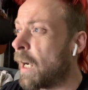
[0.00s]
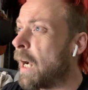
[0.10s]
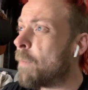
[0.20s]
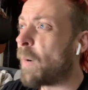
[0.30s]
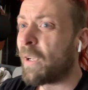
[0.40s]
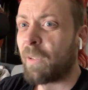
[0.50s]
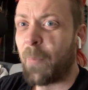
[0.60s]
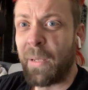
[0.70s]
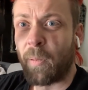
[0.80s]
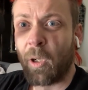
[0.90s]
by the
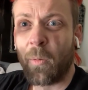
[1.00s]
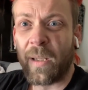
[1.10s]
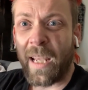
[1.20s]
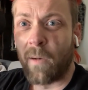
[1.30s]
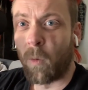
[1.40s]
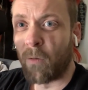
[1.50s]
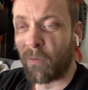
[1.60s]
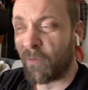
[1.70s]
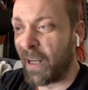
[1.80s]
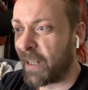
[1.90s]
people who were there
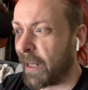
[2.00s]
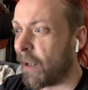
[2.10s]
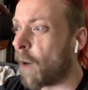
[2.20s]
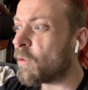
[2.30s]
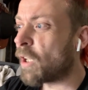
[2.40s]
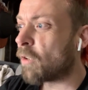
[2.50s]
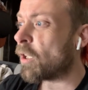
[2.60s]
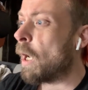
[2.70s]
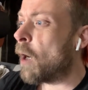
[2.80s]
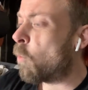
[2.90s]
reading it, I was asked,
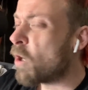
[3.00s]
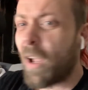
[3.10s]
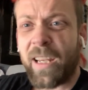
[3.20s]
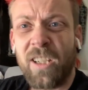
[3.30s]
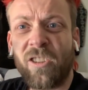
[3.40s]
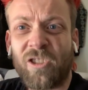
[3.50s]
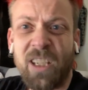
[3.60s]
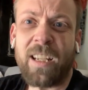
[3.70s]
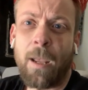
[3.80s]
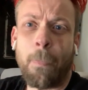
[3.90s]
would I
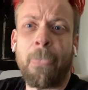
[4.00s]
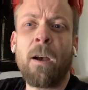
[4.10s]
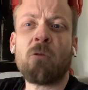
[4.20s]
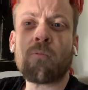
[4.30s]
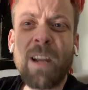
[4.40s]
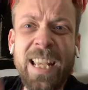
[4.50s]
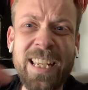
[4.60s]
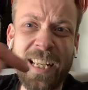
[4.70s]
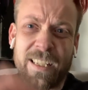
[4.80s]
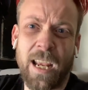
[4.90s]
consider
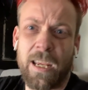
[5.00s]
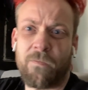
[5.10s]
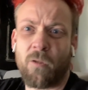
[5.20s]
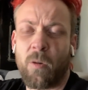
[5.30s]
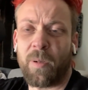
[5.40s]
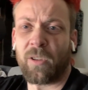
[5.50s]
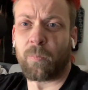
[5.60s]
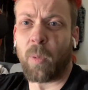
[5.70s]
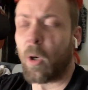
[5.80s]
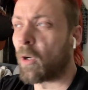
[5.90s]
reading Dave Rubin's
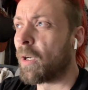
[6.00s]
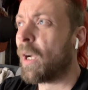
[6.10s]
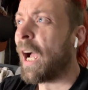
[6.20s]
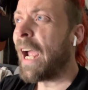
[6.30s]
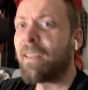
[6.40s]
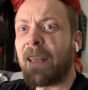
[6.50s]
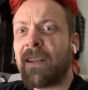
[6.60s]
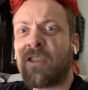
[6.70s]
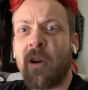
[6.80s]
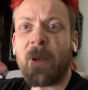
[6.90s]
book and
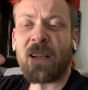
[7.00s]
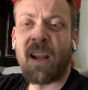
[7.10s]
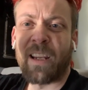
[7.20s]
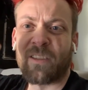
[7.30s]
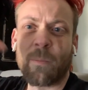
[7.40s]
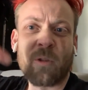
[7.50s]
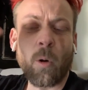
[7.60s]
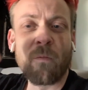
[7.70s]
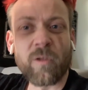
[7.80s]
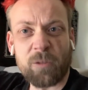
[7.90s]
then doing like some
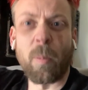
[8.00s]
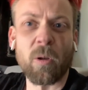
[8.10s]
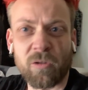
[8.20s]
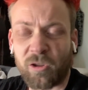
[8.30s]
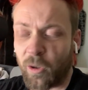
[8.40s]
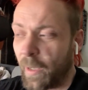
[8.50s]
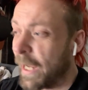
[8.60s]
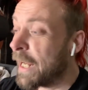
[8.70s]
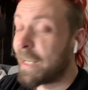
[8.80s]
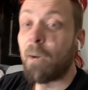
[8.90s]
sort of response to it?
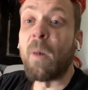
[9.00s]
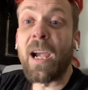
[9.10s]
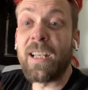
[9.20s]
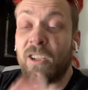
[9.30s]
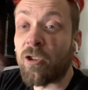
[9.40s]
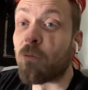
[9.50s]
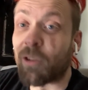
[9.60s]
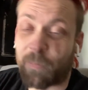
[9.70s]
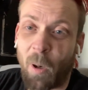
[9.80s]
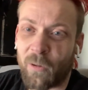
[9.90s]
Now, my initial
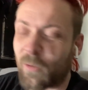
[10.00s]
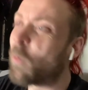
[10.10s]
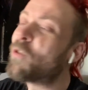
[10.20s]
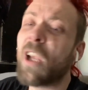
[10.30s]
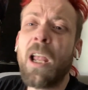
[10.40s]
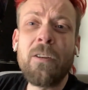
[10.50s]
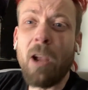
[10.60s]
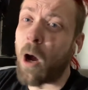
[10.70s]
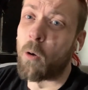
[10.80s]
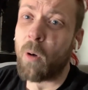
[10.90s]
response was
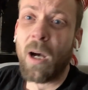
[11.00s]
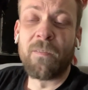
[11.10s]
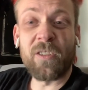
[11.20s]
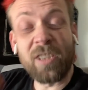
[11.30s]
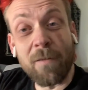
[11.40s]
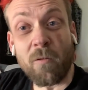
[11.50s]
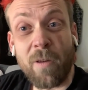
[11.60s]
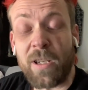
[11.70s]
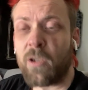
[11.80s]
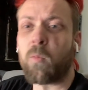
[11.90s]
no, for several
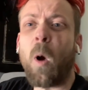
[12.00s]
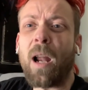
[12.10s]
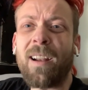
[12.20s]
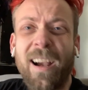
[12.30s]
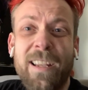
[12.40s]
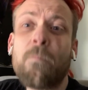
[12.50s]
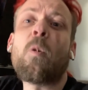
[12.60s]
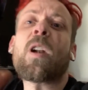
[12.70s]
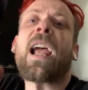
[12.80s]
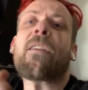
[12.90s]
reasons. One, I didn't
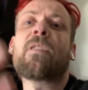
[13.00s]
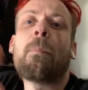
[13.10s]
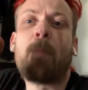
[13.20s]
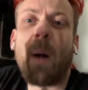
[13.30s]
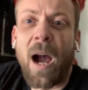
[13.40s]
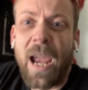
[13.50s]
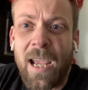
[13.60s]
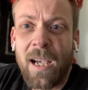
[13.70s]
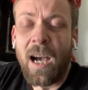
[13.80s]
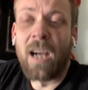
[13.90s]
want to have to buy
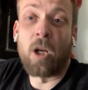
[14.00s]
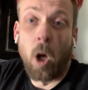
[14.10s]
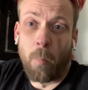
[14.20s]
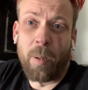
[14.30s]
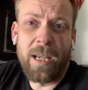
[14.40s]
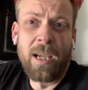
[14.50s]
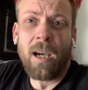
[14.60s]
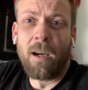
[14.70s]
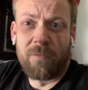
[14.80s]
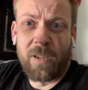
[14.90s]
a copy
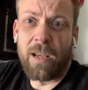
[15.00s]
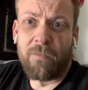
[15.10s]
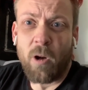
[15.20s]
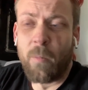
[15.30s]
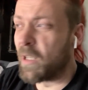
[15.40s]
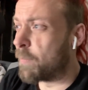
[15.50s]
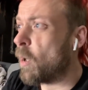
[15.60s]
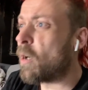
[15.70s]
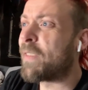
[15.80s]
of Dave Rubin's book.